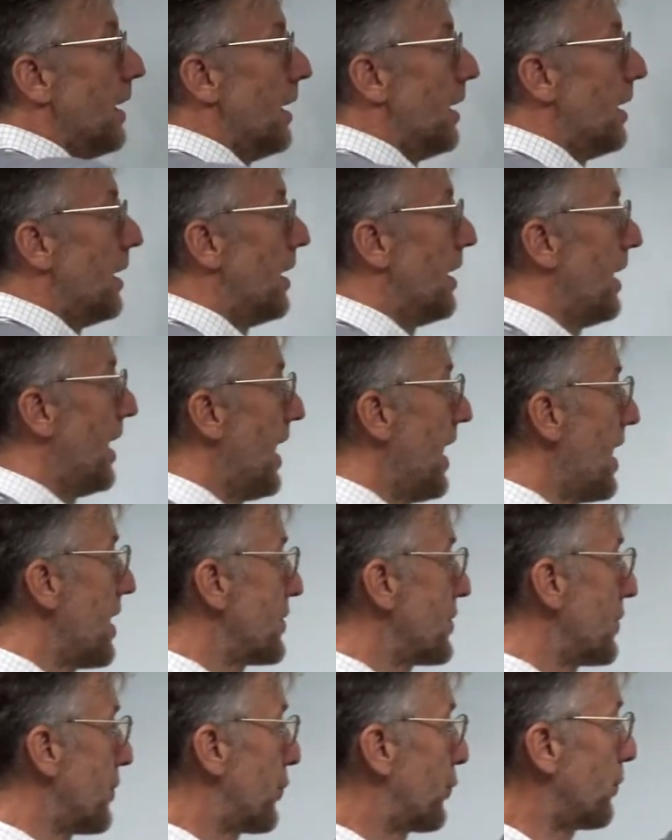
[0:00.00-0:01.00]
a
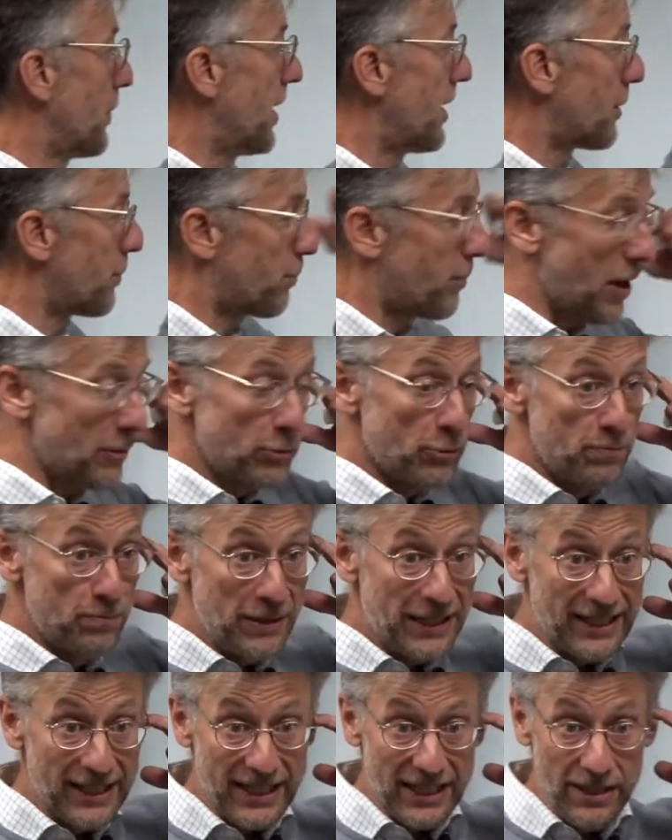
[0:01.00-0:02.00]
hazard, a threat, a
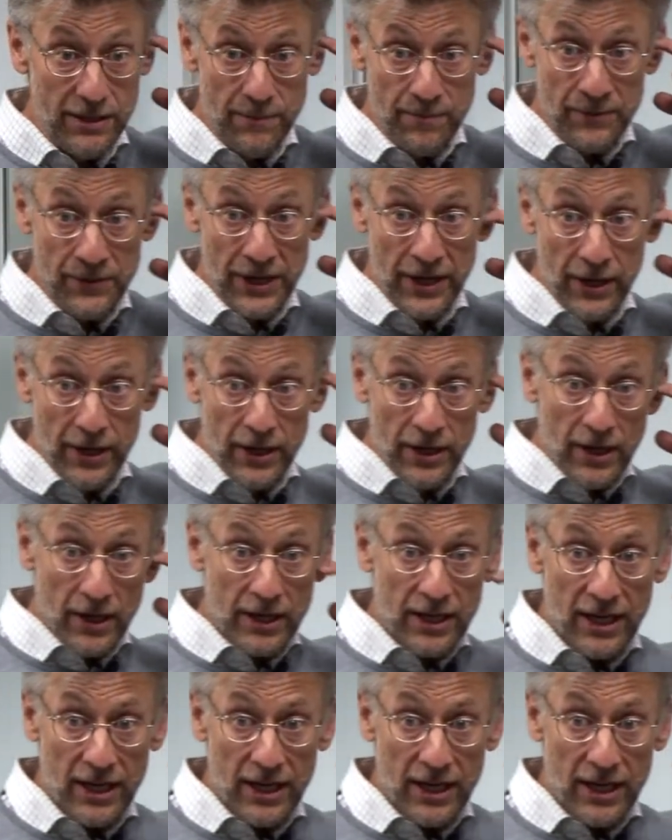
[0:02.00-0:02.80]
probability, a